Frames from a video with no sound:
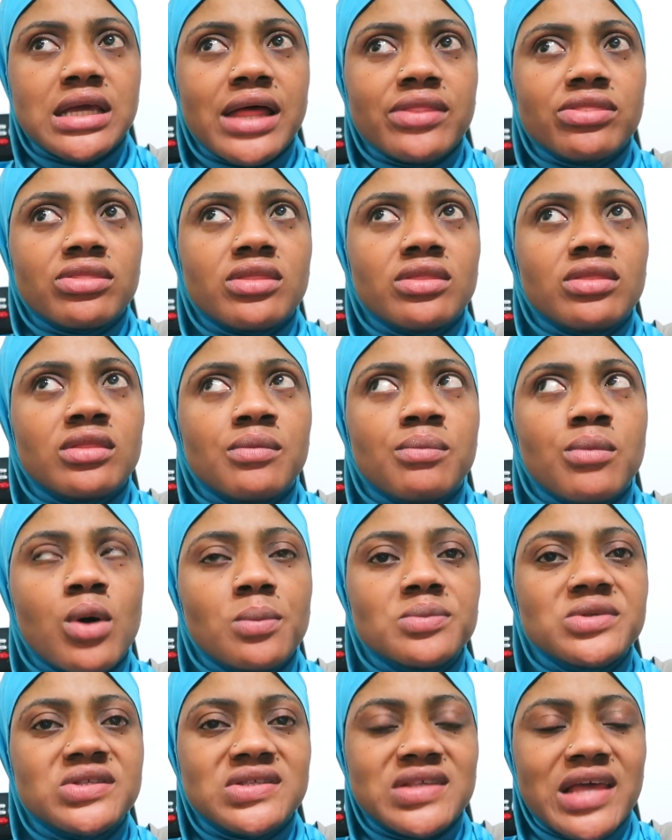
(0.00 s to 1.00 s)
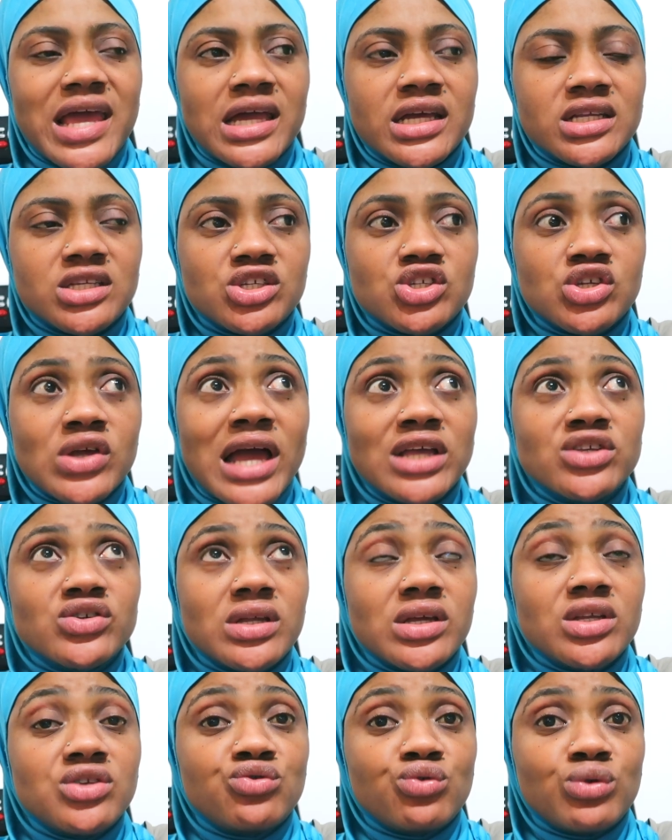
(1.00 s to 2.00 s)
And the mom said, she
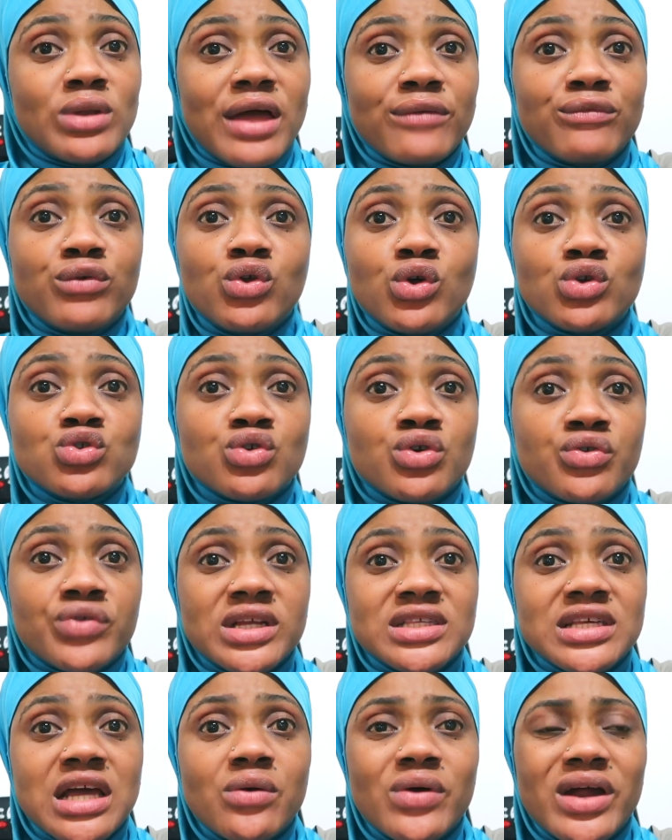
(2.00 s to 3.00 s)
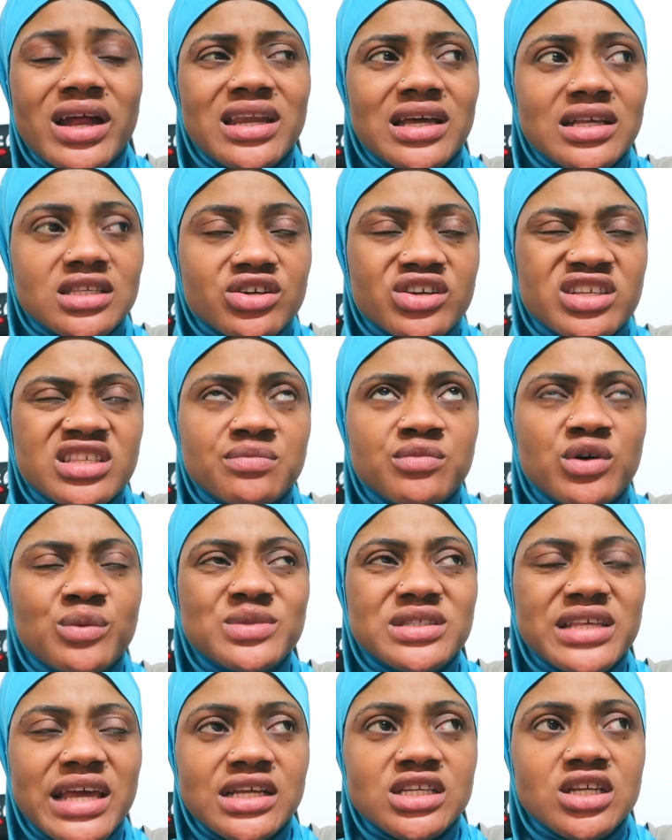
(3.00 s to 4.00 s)
actually drew that video to create awareness, because the
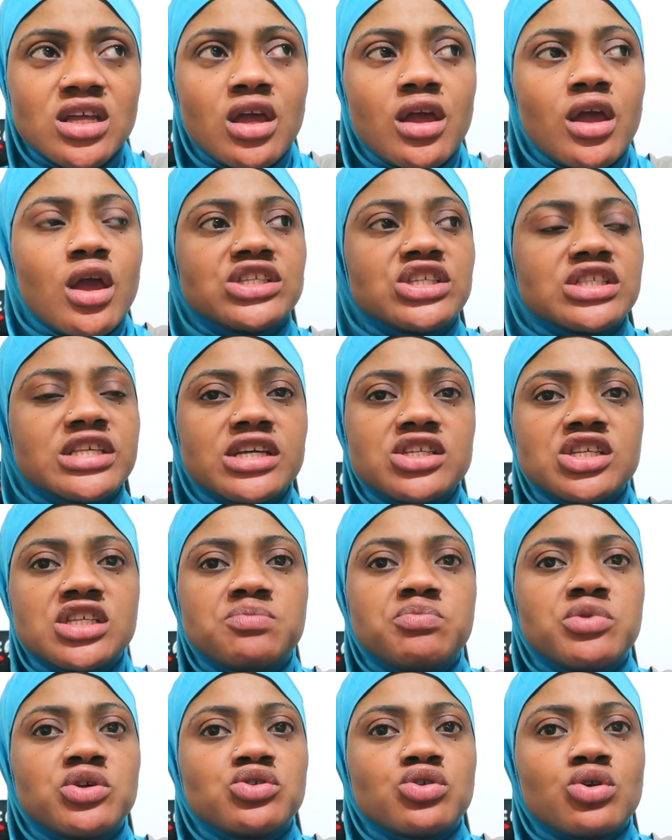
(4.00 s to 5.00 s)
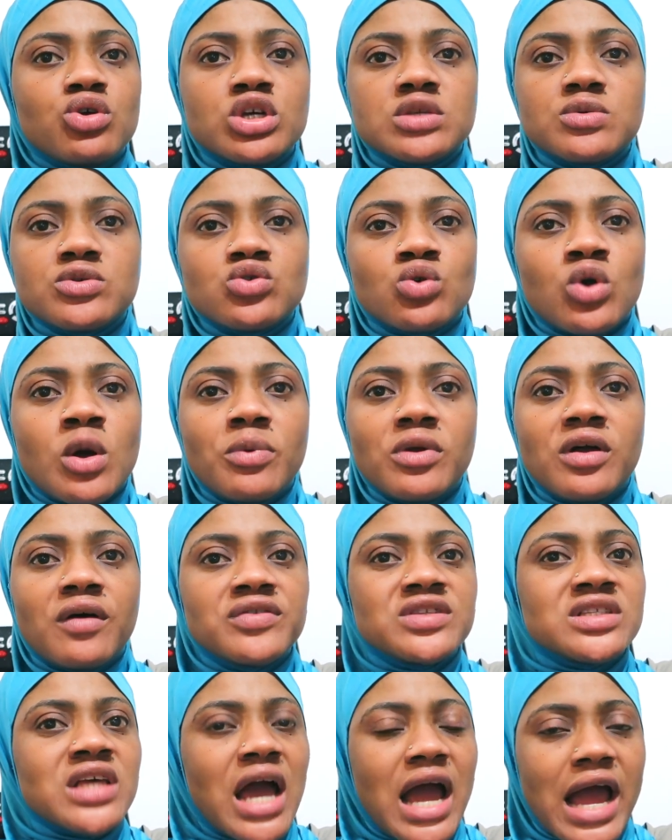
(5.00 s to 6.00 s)
mom said, she said she's been to the hospital a couple
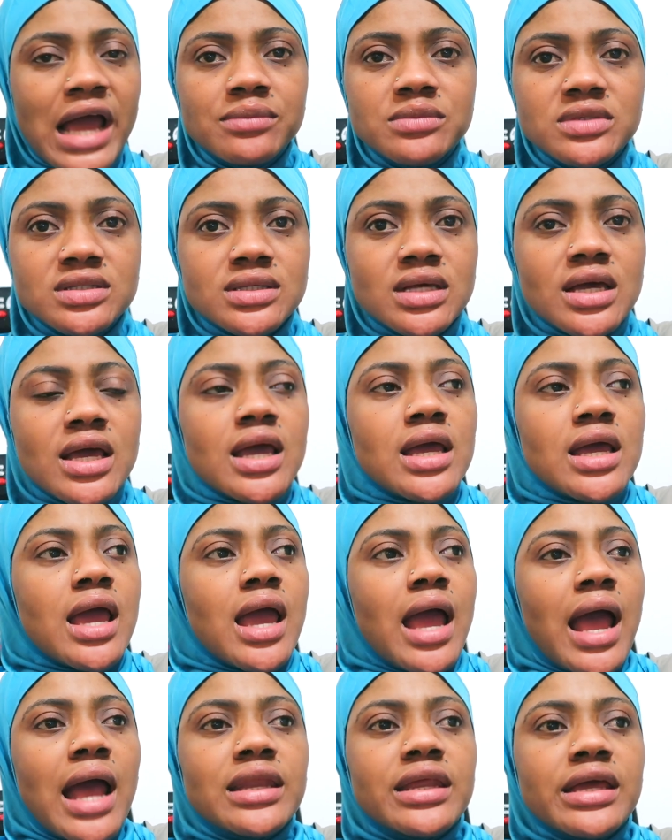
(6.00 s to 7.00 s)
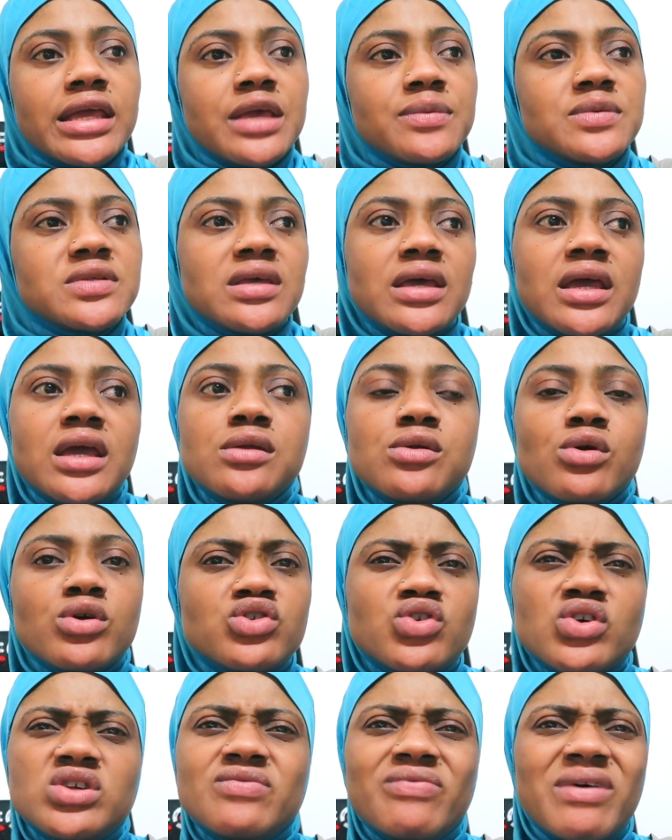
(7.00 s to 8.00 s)
of times and they keep saying, no,
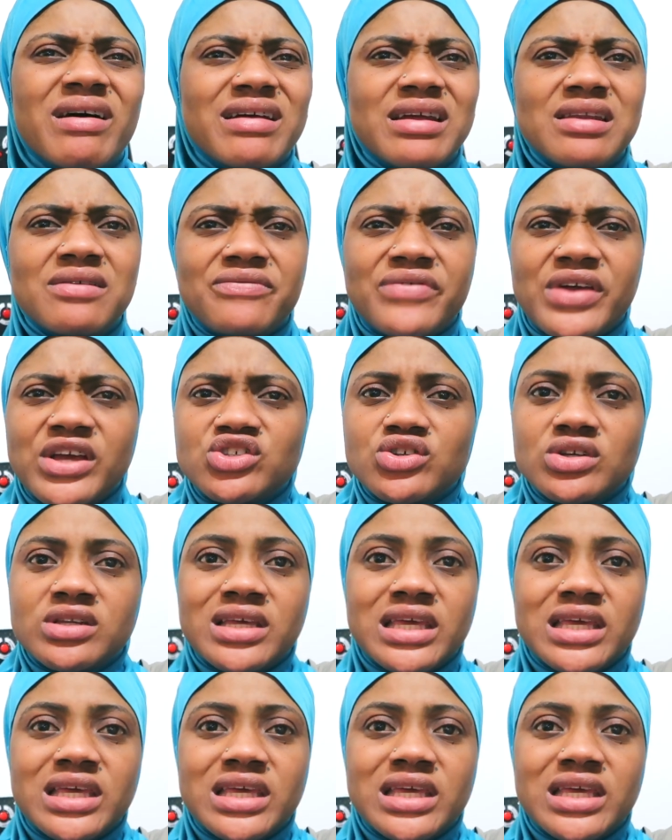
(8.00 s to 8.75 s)
just viral infection.